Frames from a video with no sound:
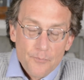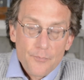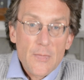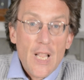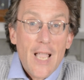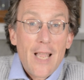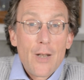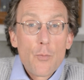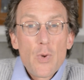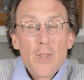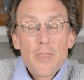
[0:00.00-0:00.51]

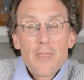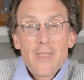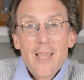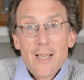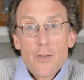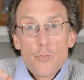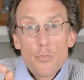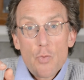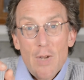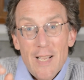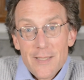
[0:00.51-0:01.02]
And with
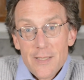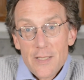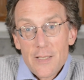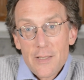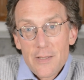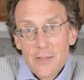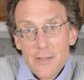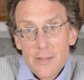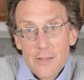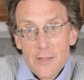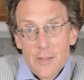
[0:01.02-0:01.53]
that
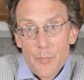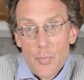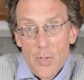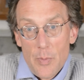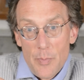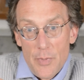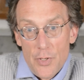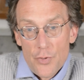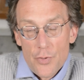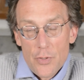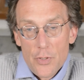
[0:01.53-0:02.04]
residence
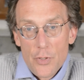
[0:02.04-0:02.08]
permission,